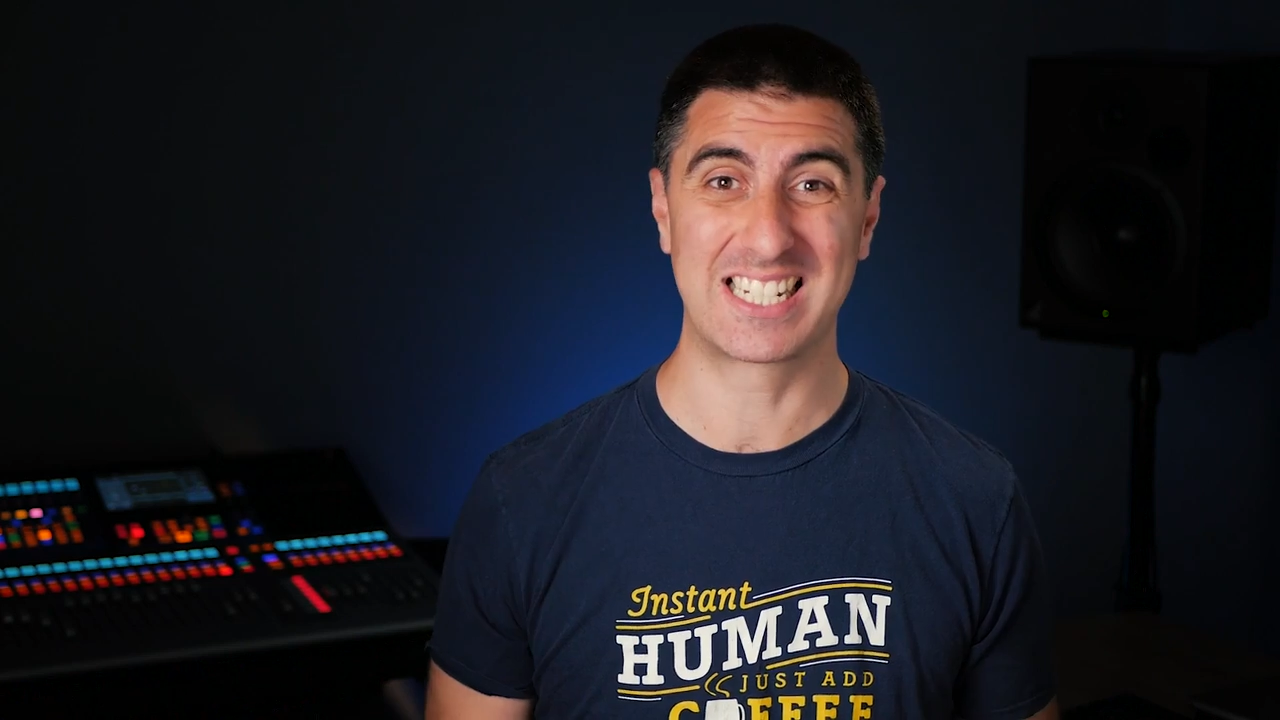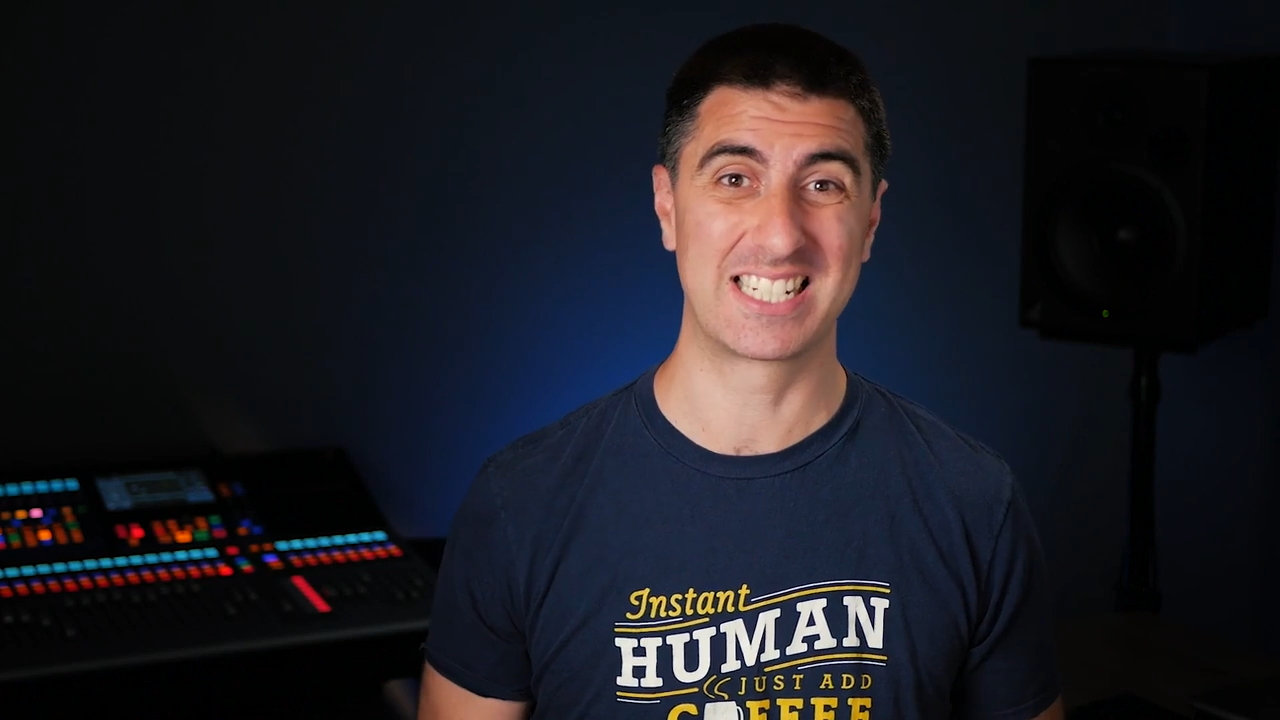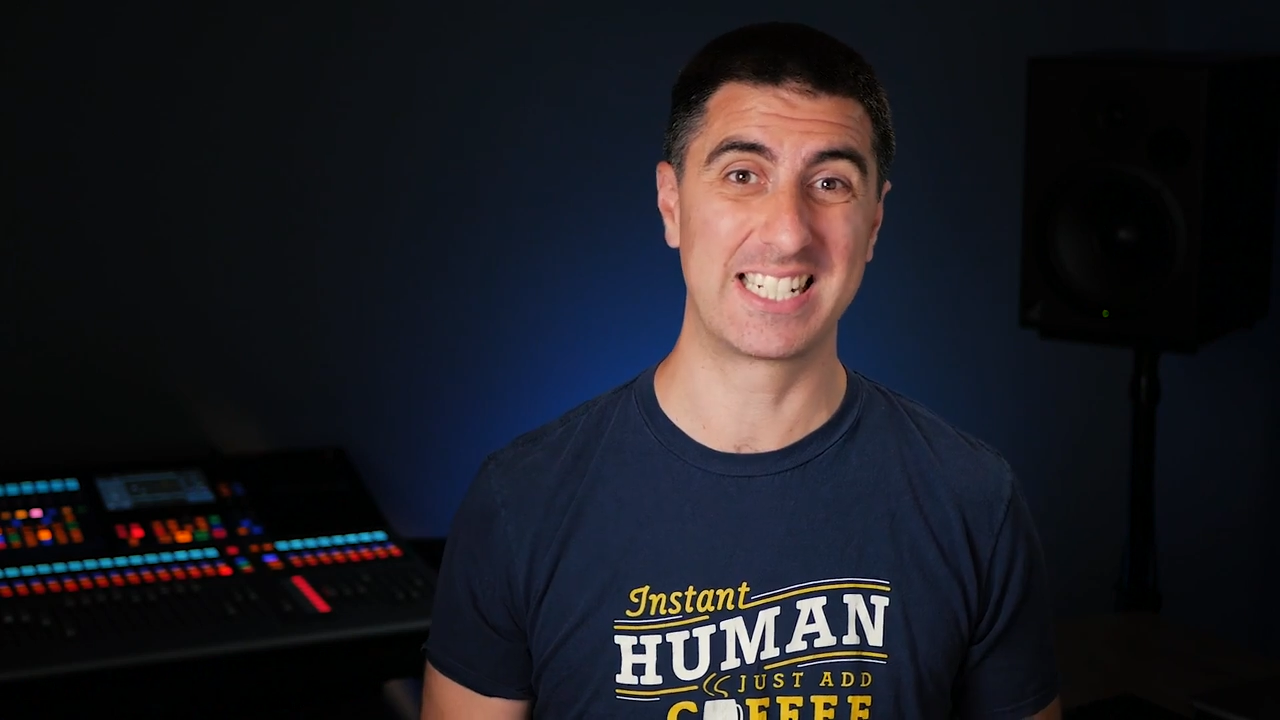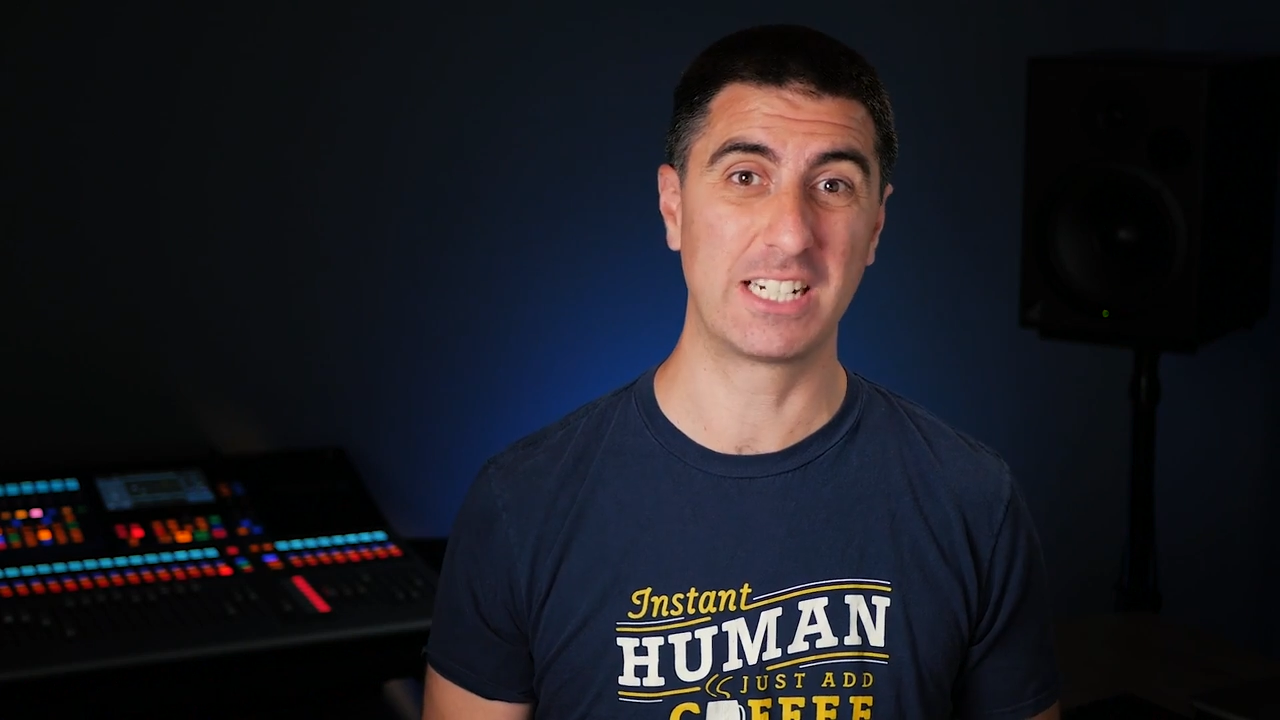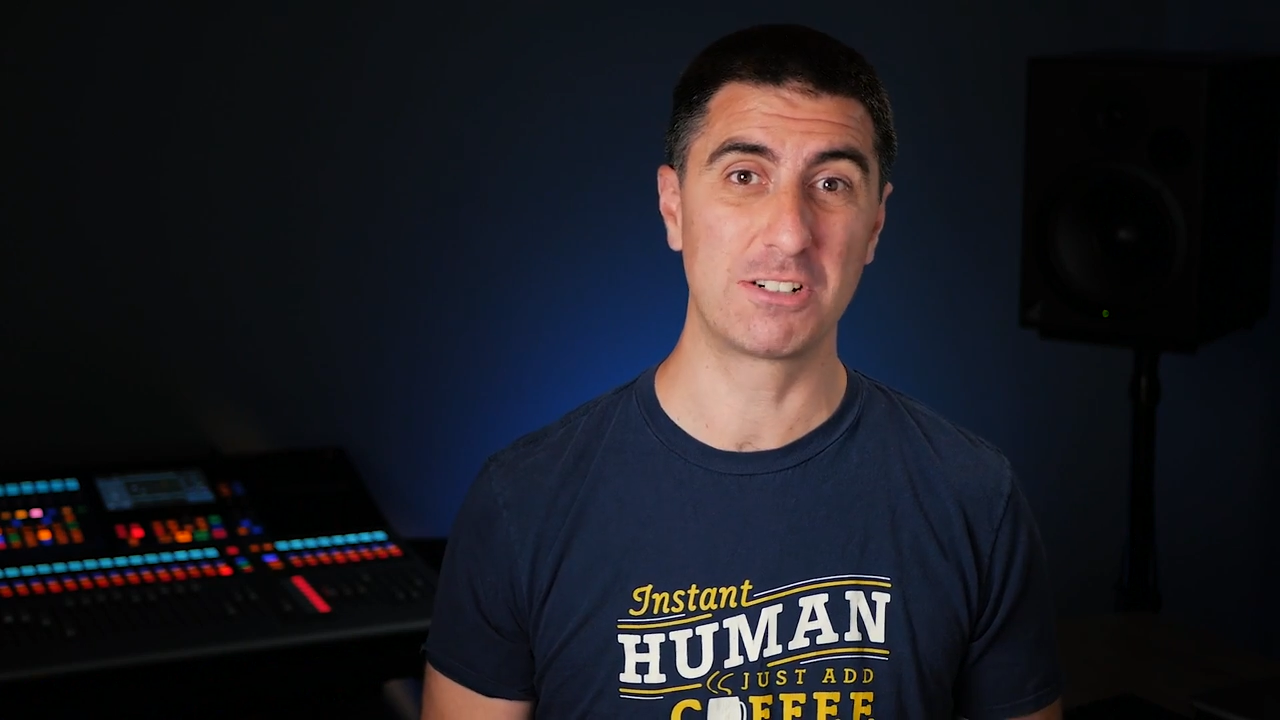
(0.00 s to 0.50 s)
to
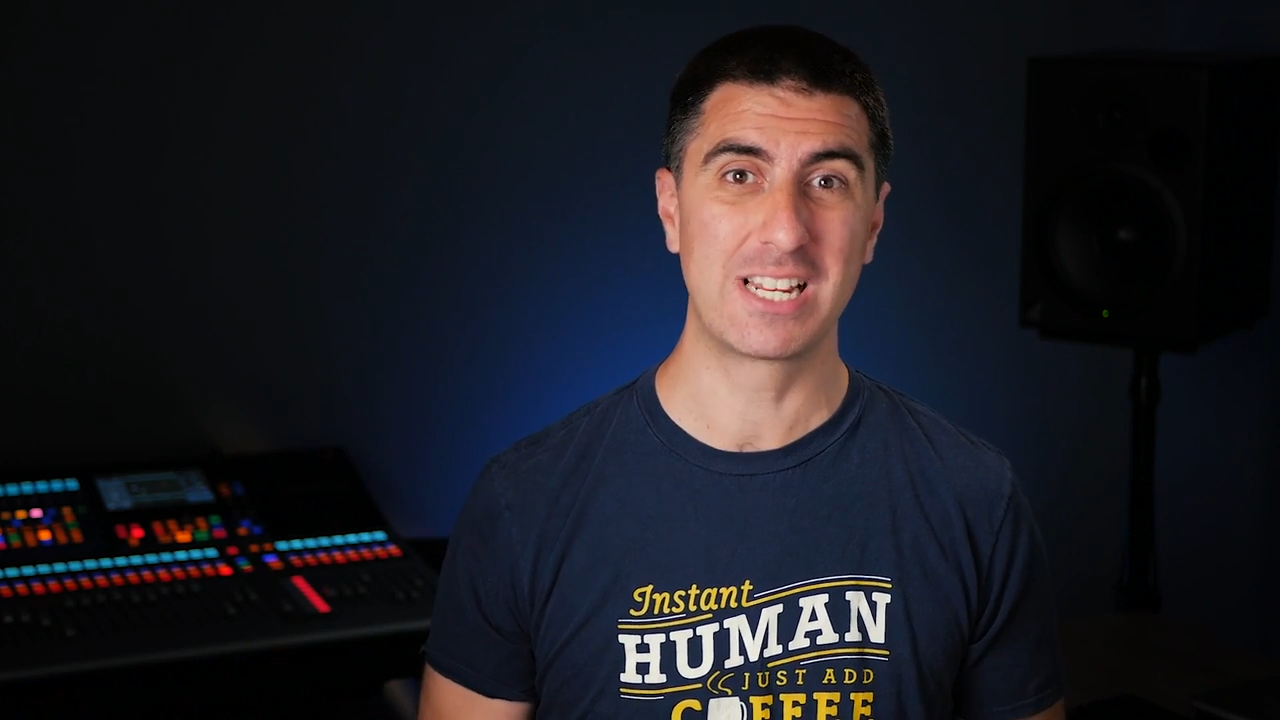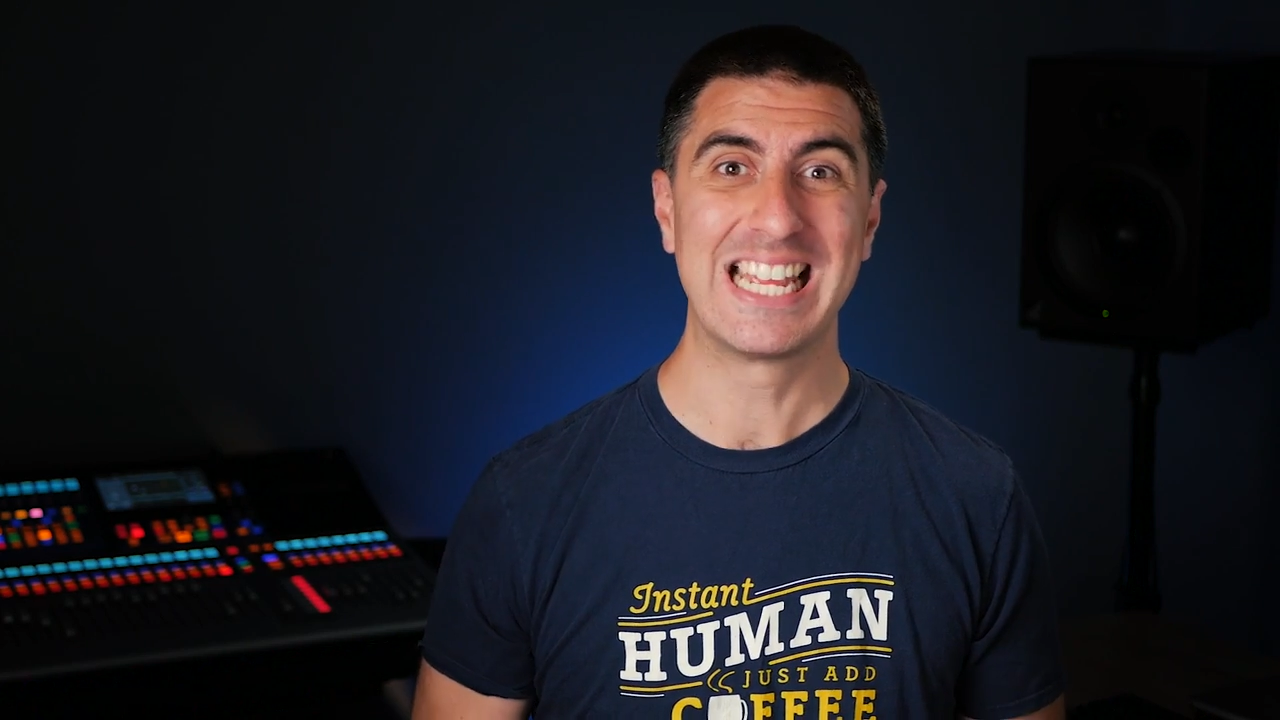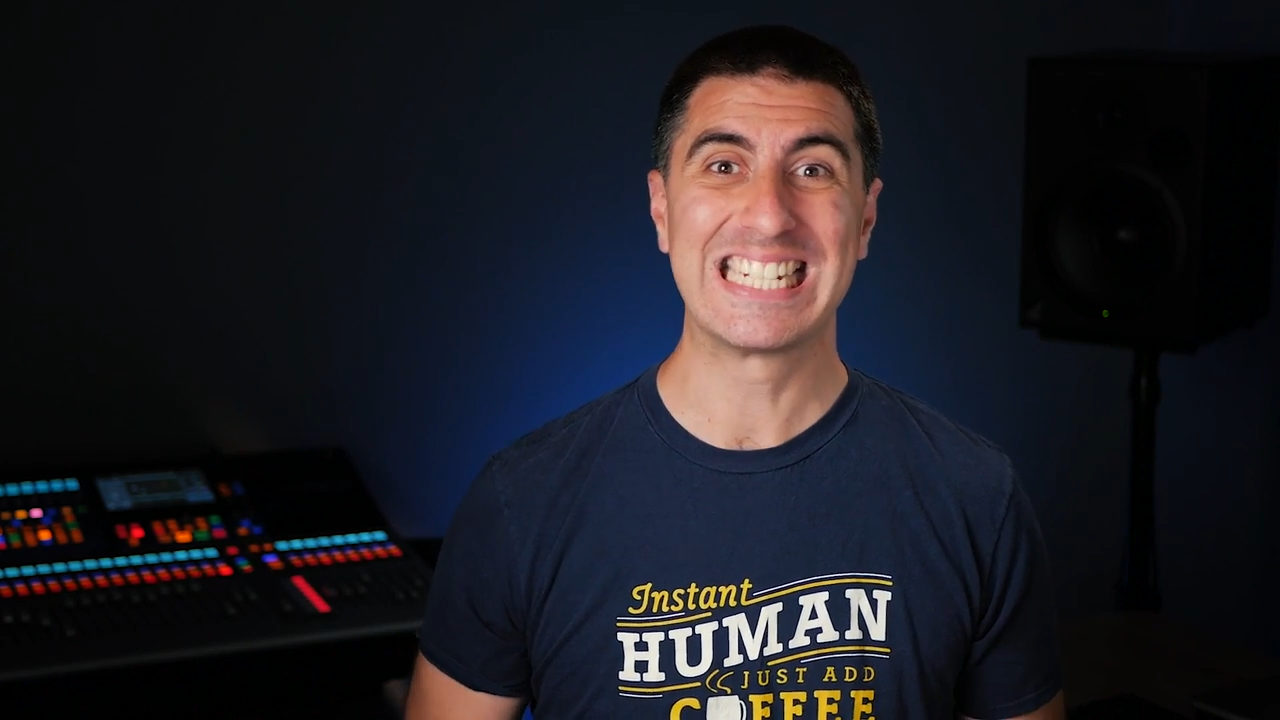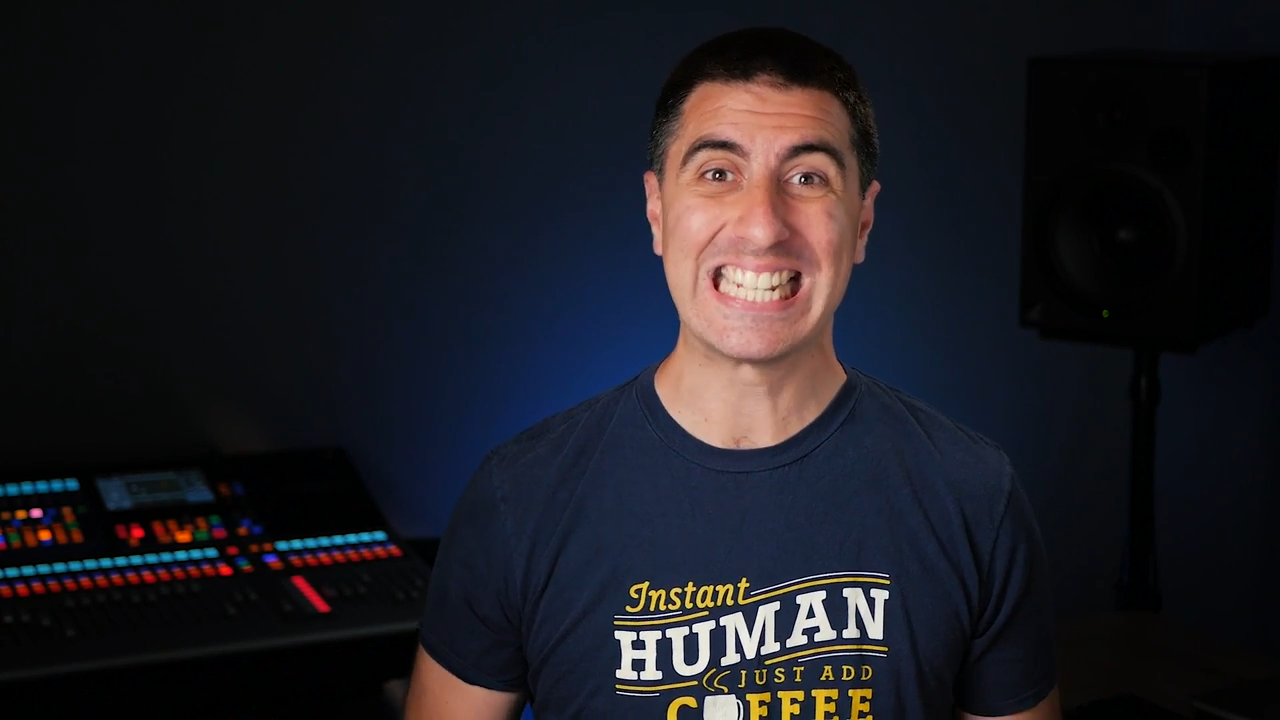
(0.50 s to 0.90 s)
singers